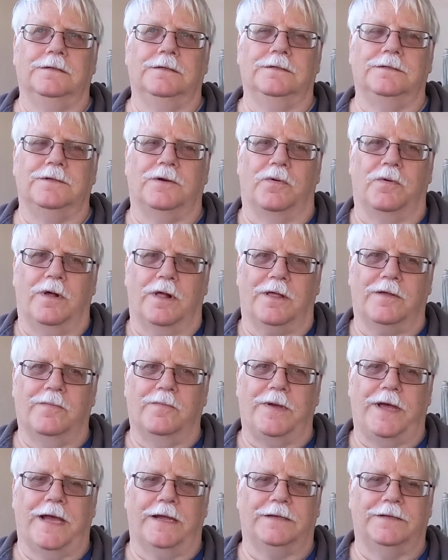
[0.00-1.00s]
So, welcome
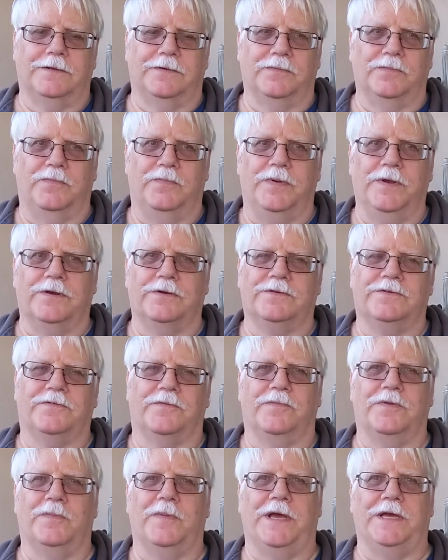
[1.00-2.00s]
back to Beers
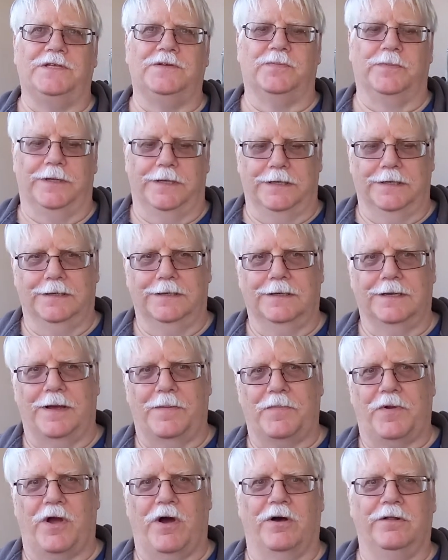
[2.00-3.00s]
from the Basement.
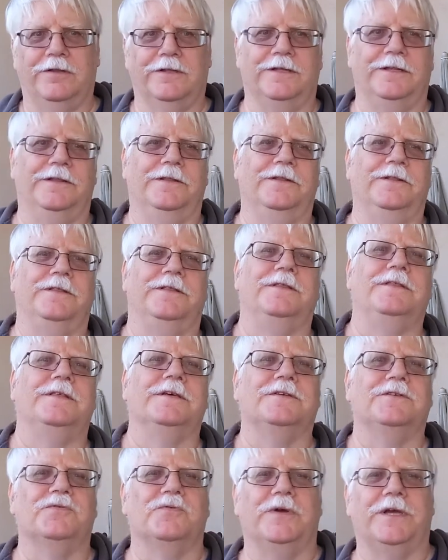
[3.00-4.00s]
I'm calling
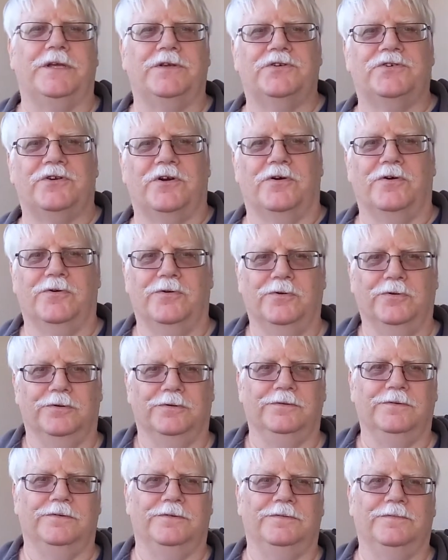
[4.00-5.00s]
this week's show
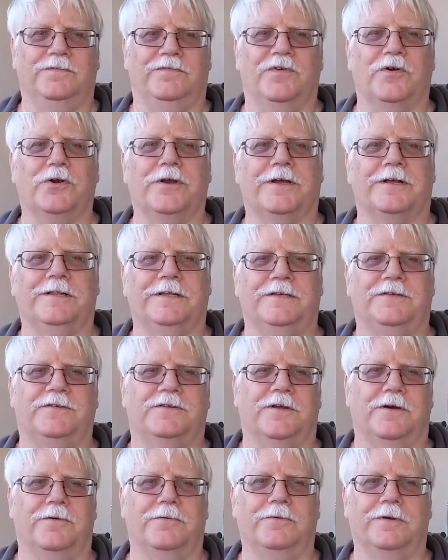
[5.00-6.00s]
Vertically
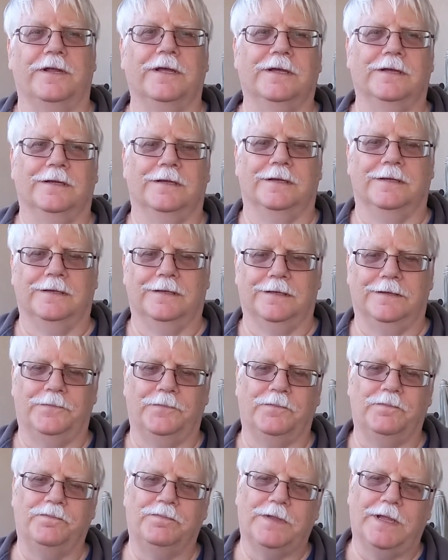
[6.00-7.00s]
Stoned.
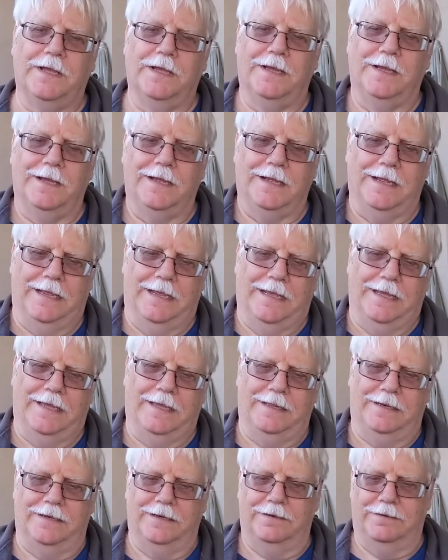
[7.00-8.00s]

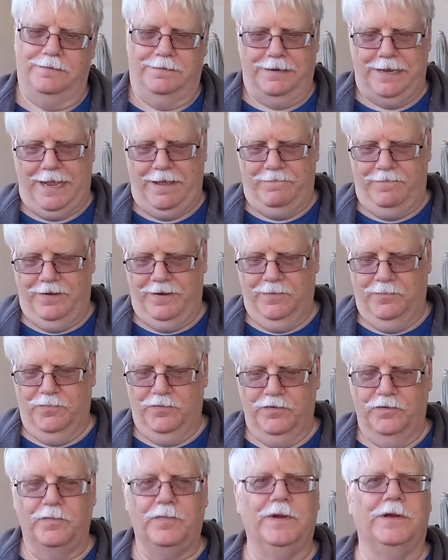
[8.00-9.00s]
And I have a
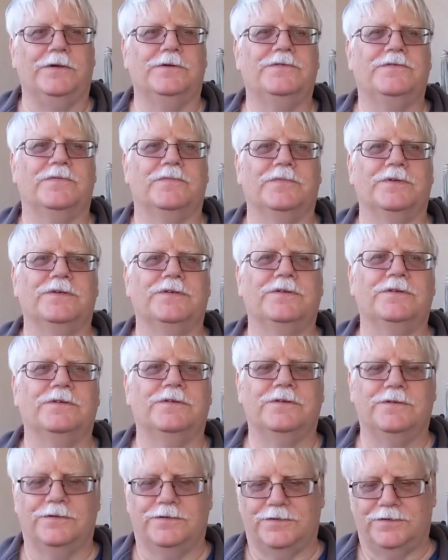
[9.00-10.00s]
number of beers from the
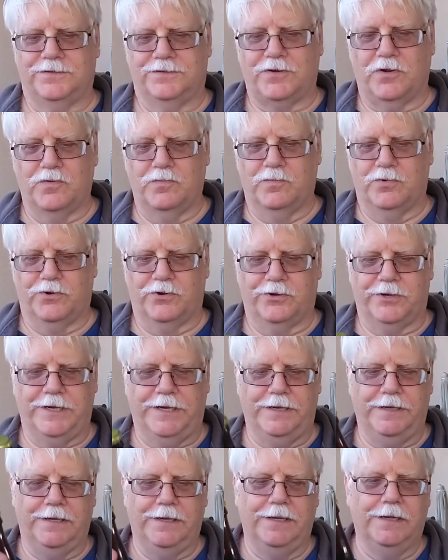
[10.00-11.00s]
Stone
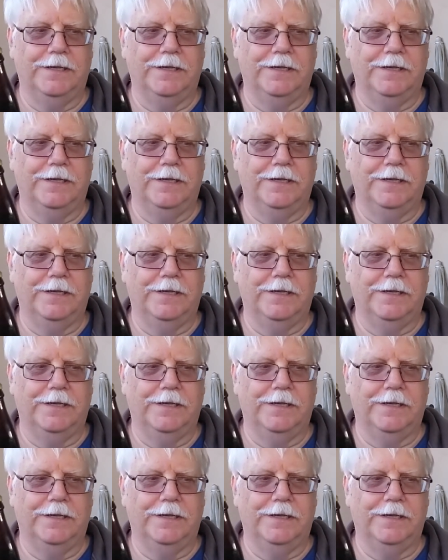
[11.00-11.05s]
Brewery,